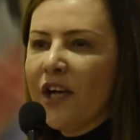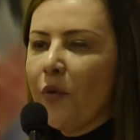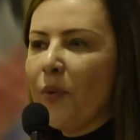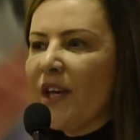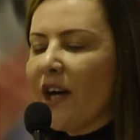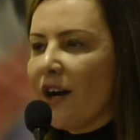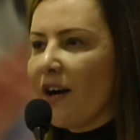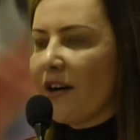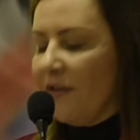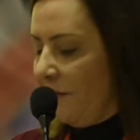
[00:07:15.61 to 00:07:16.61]
we
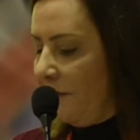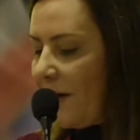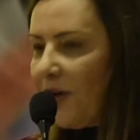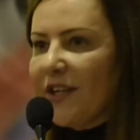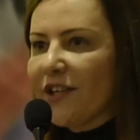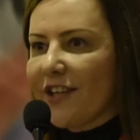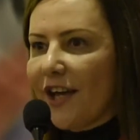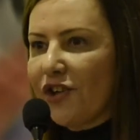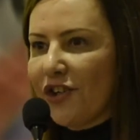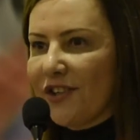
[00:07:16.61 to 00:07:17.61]
are very
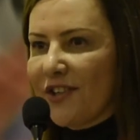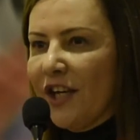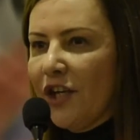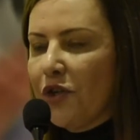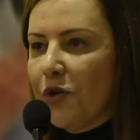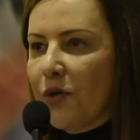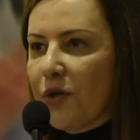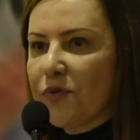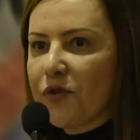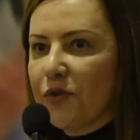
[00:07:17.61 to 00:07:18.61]
attached to
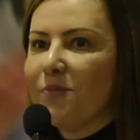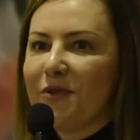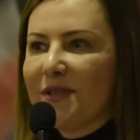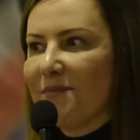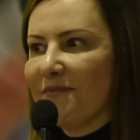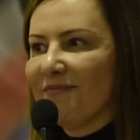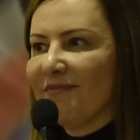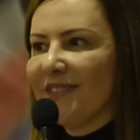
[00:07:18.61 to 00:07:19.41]
consumerism.